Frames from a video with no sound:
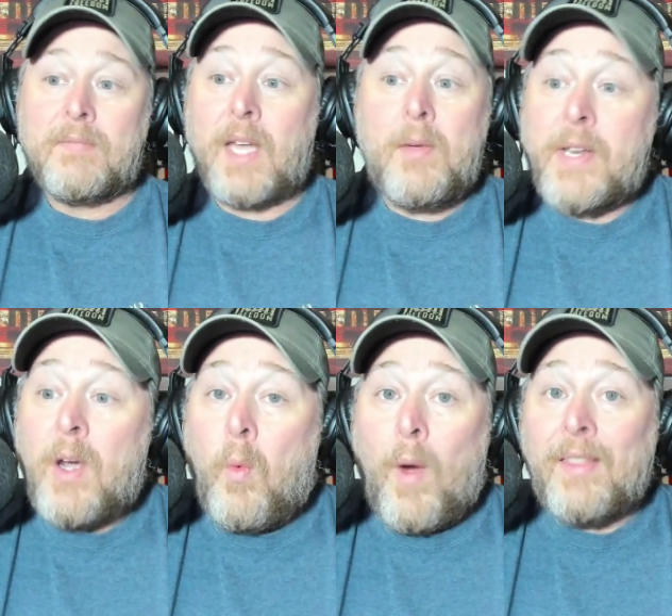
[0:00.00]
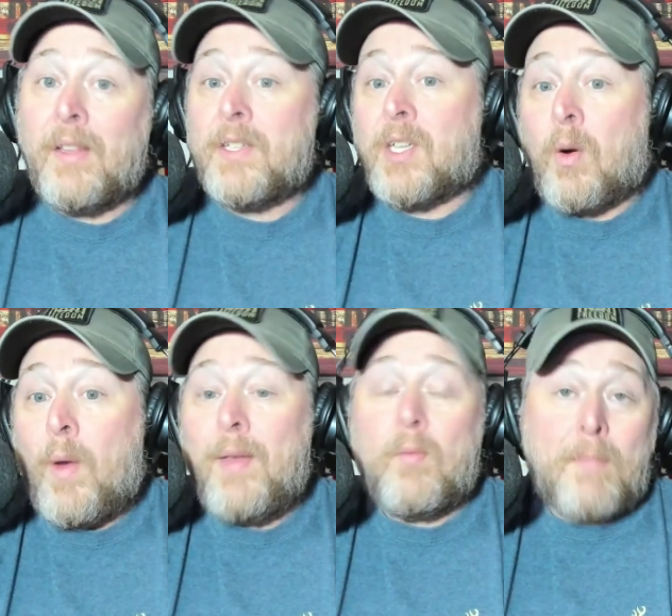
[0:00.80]
they would go winless or
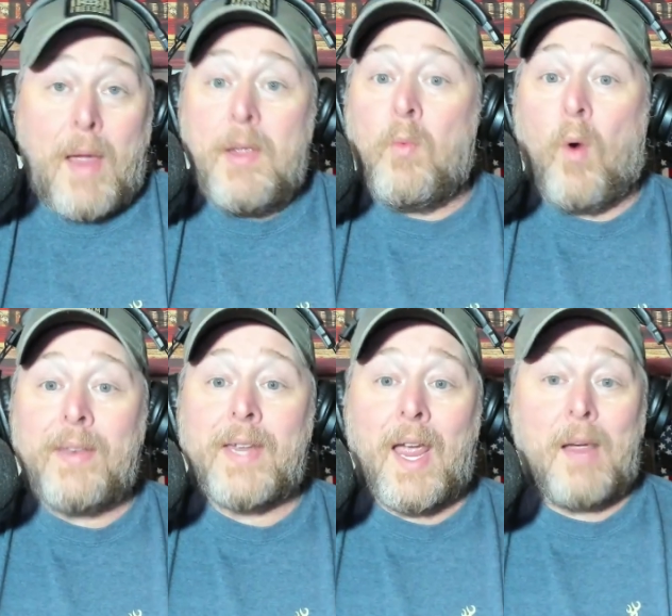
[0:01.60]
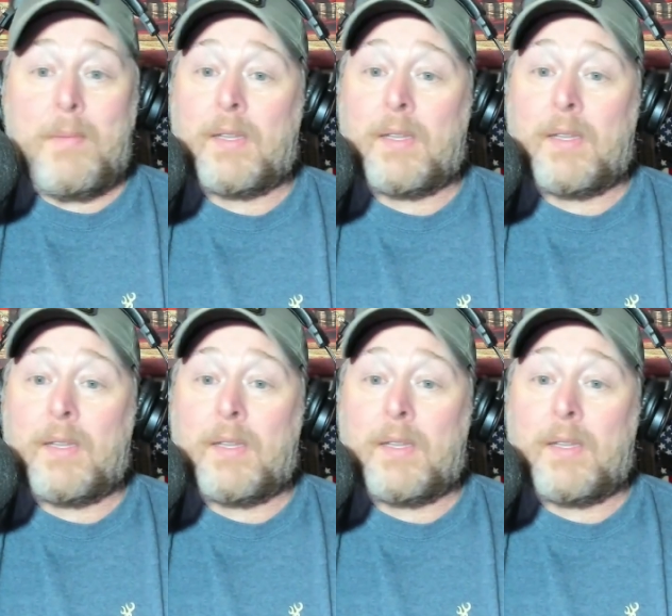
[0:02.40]
win maybe one game,